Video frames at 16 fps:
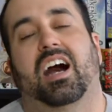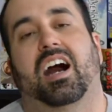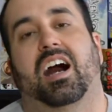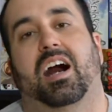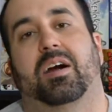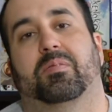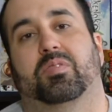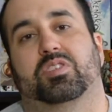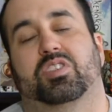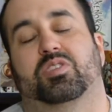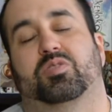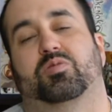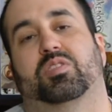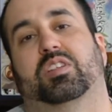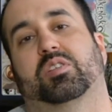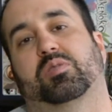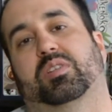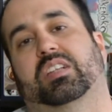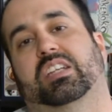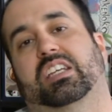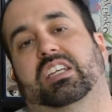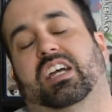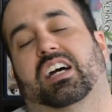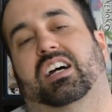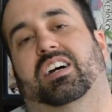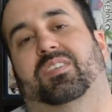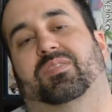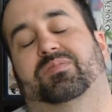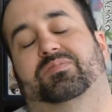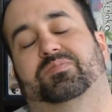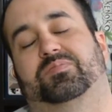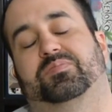um, which is really really
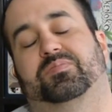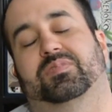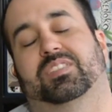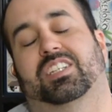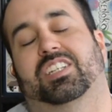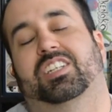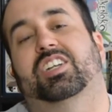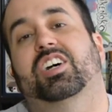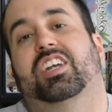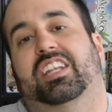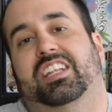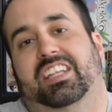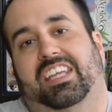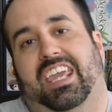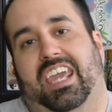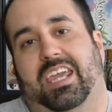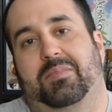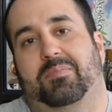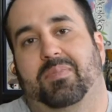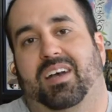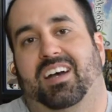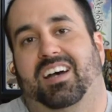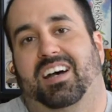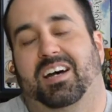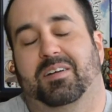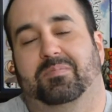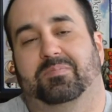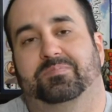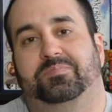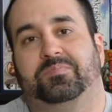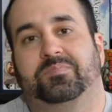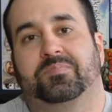um, good in the game.
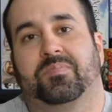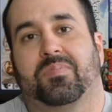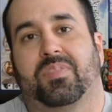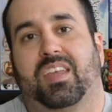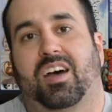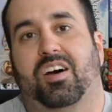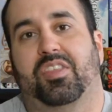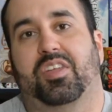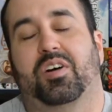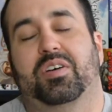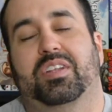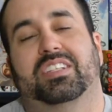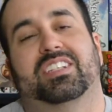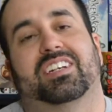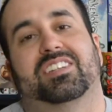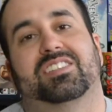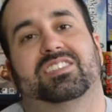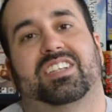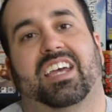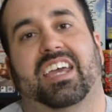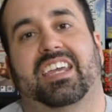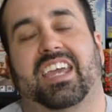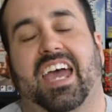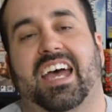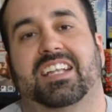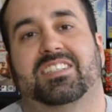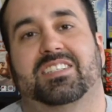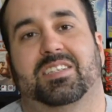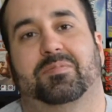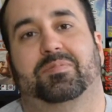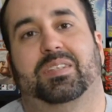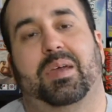Um, although it does like add
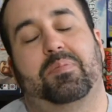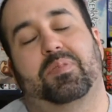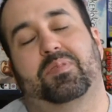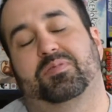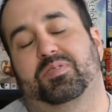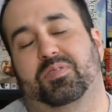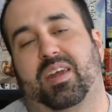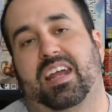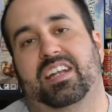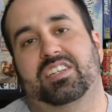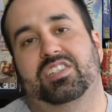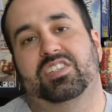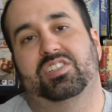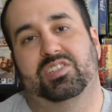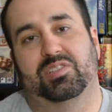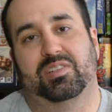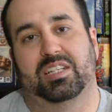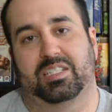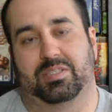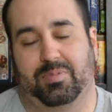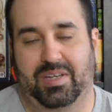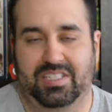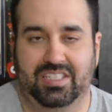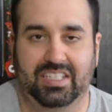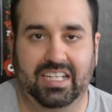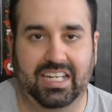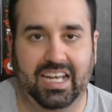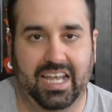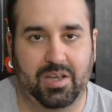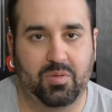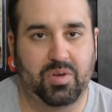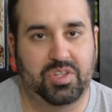some depth of strategy to it, especially
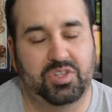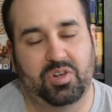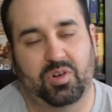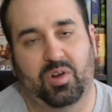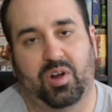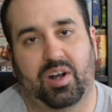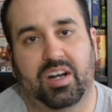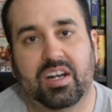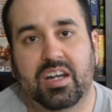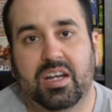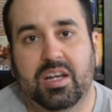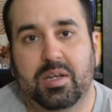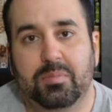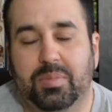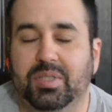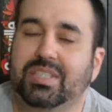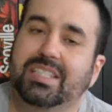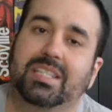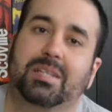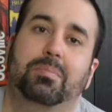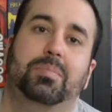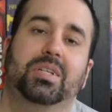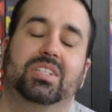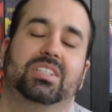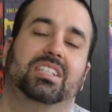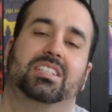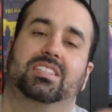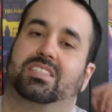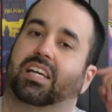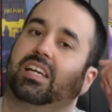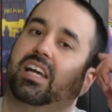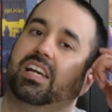like when you're building the
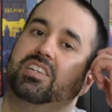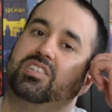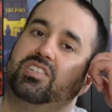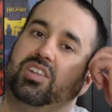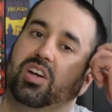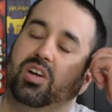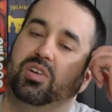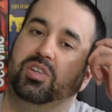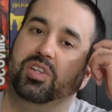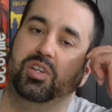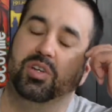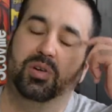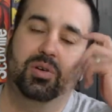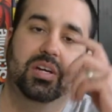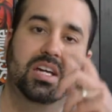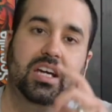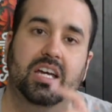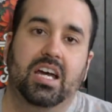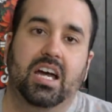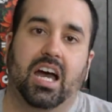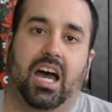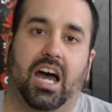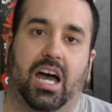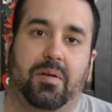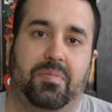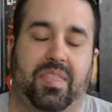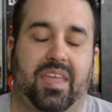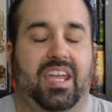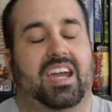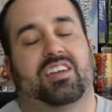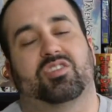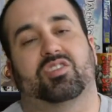buildings, like I showed you. Um,
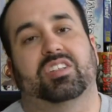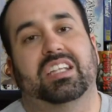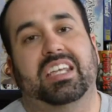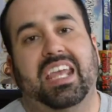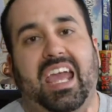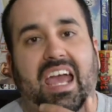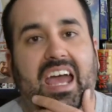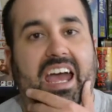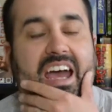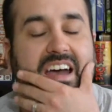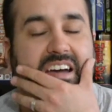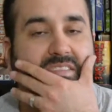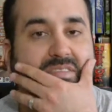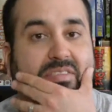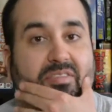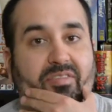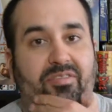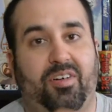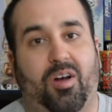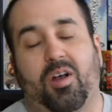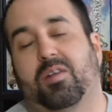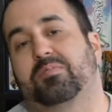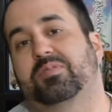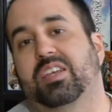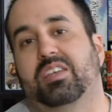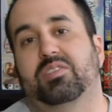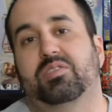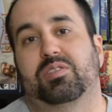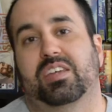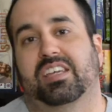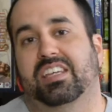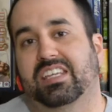they actually have farms that
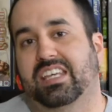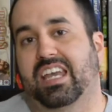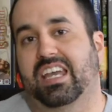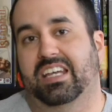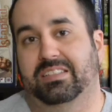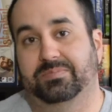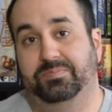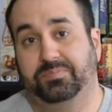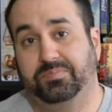you can get,